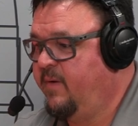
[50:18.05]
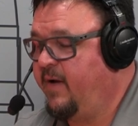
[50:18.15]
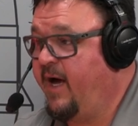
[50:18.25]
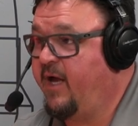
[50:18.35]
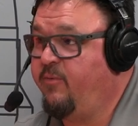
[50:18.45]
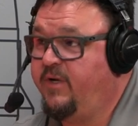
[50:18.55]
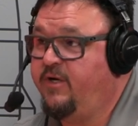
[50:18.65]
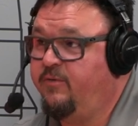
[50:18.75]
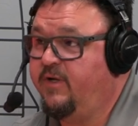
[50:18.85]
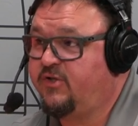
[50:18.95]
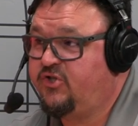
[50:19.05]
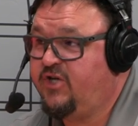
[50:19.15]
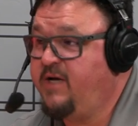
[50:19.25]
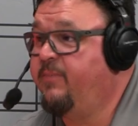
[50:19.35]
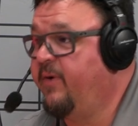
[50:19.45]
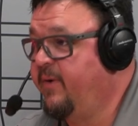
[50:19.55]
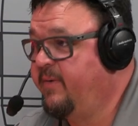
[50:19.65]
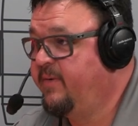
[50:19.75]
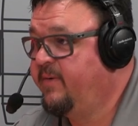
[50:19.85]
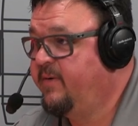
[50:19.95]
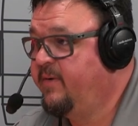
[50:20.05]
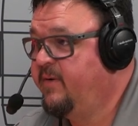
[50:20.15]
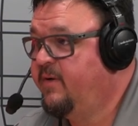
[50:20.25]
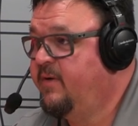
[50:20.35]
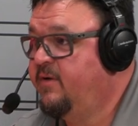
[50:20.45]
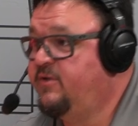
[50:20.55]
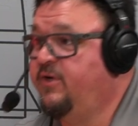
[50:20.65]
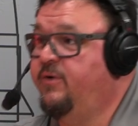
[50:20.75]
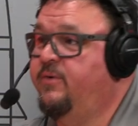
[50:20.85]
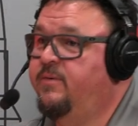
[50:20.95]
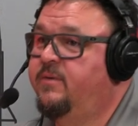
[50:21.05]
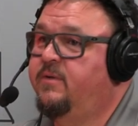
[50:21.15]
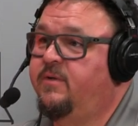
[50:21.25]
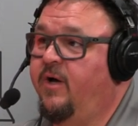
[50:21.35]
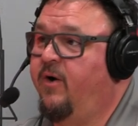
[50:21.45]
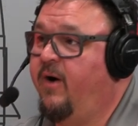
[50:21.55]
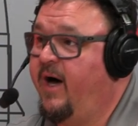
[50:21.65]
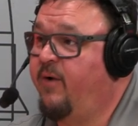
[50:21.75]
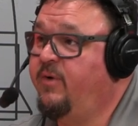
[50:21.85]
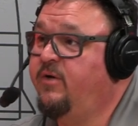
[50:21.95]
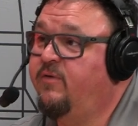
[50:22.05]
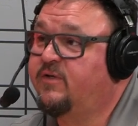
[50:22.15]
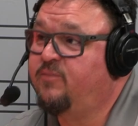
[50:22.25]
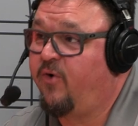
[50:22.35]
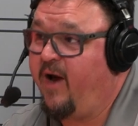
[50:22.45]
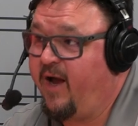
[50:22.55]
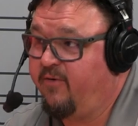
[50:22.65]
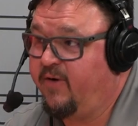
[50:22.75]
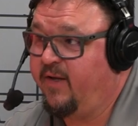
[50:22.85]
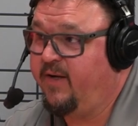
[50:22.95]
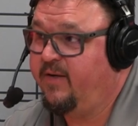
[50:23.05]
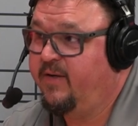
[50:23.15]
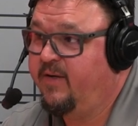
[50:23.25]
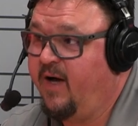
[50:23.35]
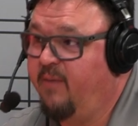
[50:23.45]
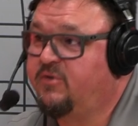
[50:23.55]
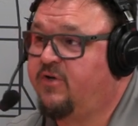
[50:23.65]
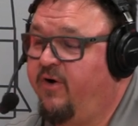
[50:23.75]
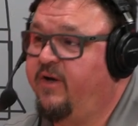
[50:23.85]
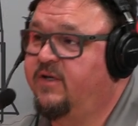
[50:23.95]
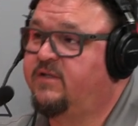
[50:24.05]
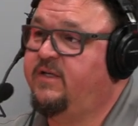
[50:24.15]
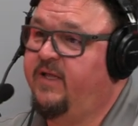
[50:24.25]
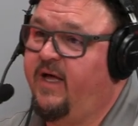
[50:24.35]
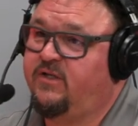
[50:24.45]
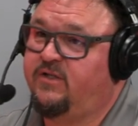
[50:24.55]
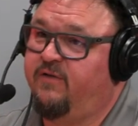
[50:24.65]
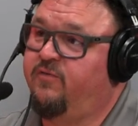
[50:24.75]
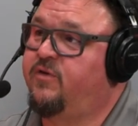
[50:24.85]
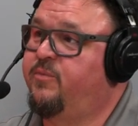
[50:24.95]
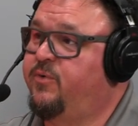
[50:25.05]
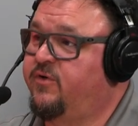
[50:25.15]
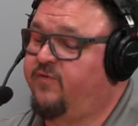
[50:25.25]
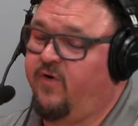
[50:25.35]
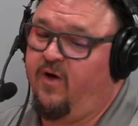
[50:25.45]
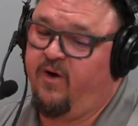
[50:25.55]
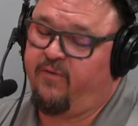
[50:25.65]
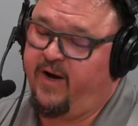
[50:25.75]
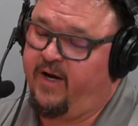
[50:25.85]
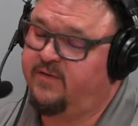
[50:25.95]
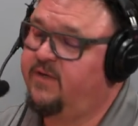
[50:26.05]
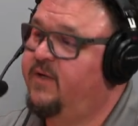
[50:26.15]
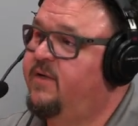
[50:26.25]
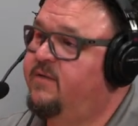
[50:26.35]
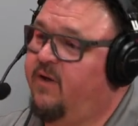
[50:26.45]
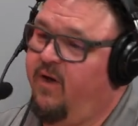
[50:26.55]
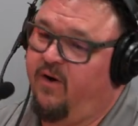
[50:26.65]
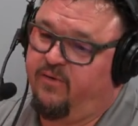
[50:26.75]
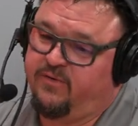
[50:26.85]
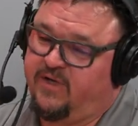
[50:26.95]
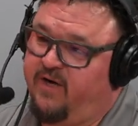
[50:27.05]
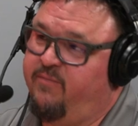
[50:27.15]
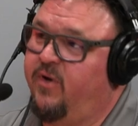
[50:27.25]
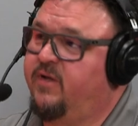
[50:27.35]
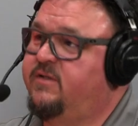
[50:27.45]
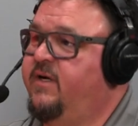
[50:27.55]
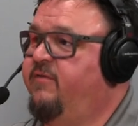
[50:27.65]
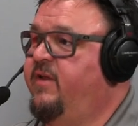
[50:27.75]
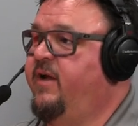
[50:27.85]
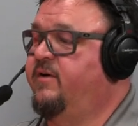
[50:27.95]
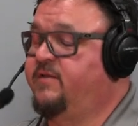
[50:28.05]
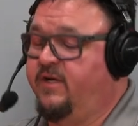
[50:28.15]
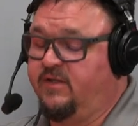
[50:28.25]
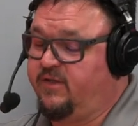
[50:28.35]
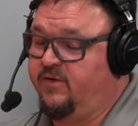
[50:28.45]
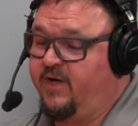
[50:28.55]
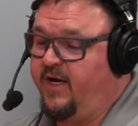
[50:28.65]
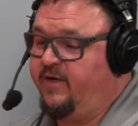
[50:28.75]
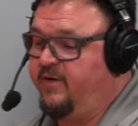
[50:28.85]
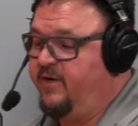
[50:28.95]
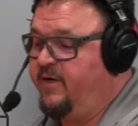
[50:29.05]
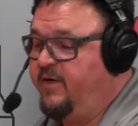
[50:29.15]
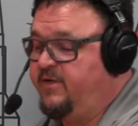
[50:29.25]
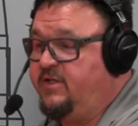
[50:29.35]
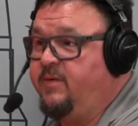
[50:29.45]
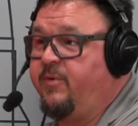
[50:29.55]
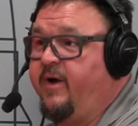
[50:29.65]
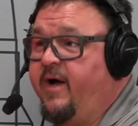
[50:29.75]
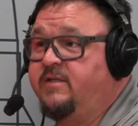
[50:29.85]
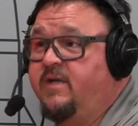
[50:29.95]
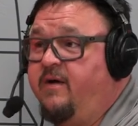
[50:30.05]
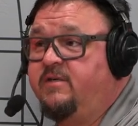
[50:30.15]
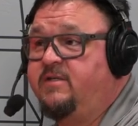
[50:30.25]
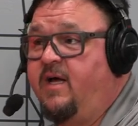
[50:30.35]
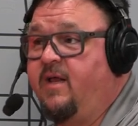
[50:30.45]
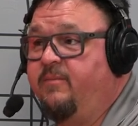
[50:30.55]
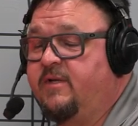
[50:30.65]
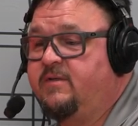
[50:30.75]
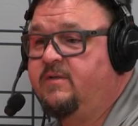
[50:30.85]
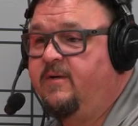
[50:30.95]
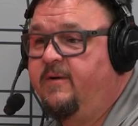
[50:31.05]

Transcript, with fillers: how do we do this cheaper mm-hmm. to no, how do we do this more accurately? Yeah, I'm starting to see that shift with the push for long range, the long old jive bullets and everything else. Now you still got your cheaper guys, and I always tell them it's